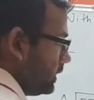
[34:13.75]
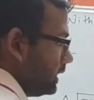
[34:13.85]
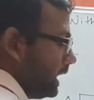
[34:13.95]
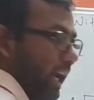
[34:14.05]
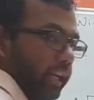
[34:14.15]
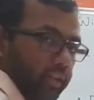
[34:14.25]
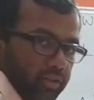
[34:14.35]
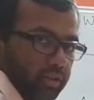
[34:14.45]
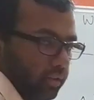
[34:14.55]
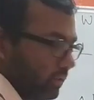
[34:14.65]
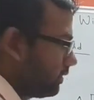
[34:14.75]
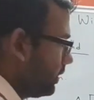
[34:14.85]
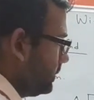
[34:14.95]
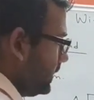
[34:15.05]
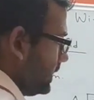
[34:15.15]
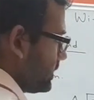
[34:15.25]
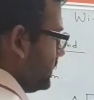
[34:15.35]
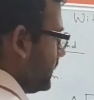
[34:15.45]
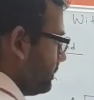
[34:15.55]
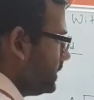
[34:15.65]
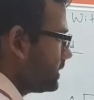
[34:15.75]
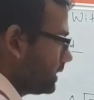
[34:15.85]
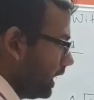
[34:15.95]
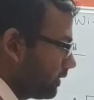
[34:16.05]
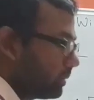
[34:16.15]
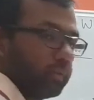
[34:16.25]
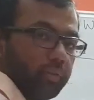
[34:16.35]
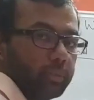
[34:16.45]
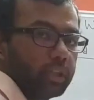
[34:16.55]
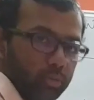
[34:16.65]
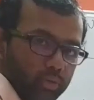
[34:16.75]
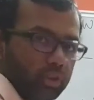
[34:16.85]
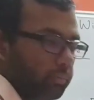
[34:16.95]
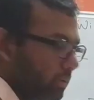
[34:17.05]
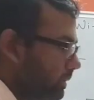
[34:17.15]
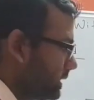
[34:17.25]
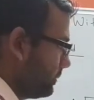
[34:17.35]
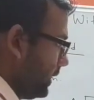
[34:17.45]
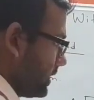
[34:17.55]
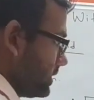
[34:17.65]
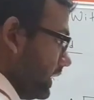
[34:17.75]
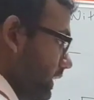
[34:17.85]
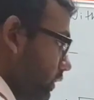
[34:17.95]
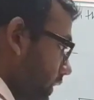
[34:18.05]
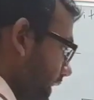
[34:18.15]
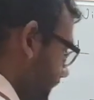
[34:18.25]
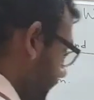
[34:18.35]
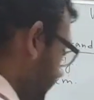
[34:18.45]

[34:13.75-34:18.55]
addition. That means after performing the 2's complement subtraction, I did not get any